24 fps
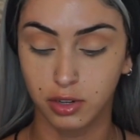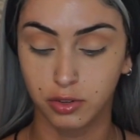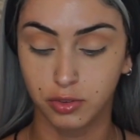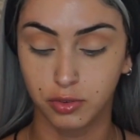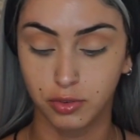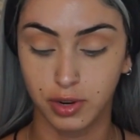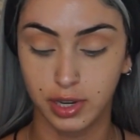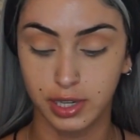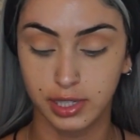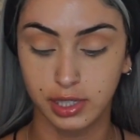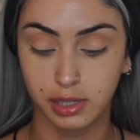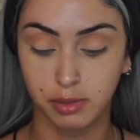
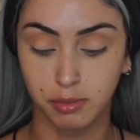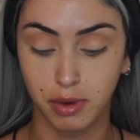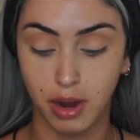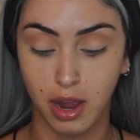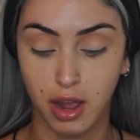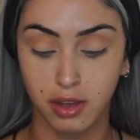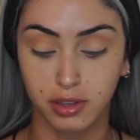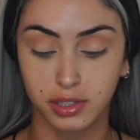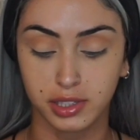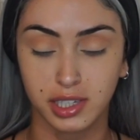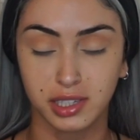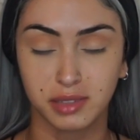crazy
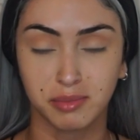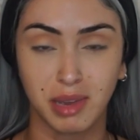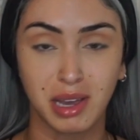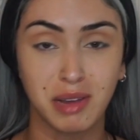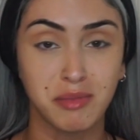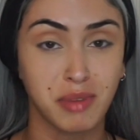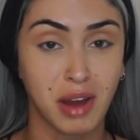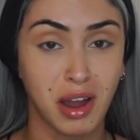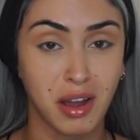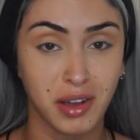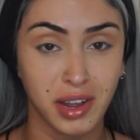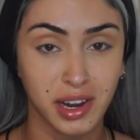brows because my
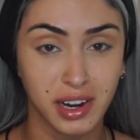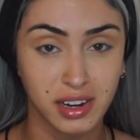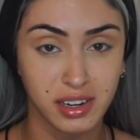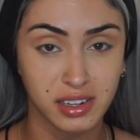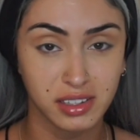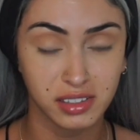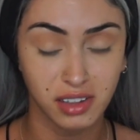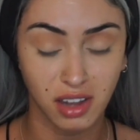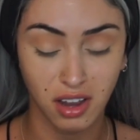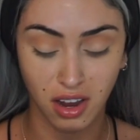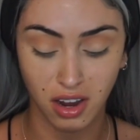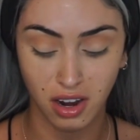brow
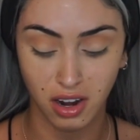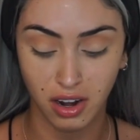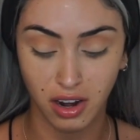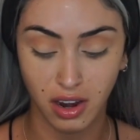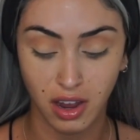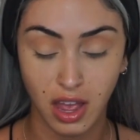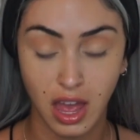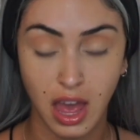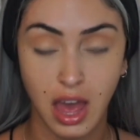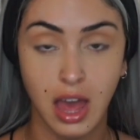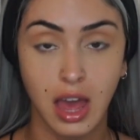hairs are